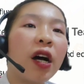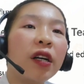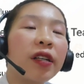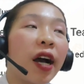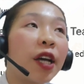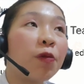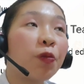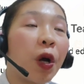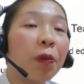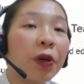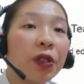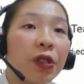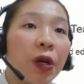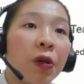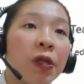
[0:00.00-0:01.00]
guide
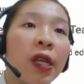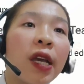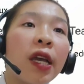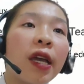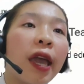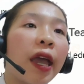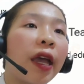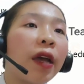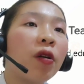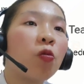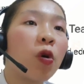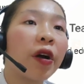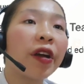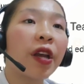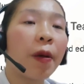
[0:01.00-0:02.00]
proper dosing, and
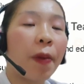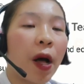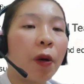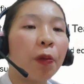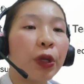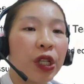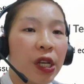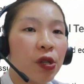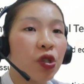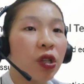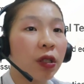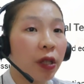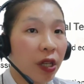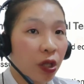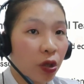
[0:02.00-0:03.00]
warn about
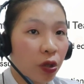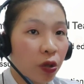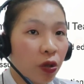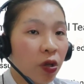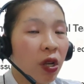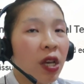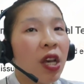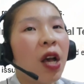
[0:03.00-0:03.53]
potential issues.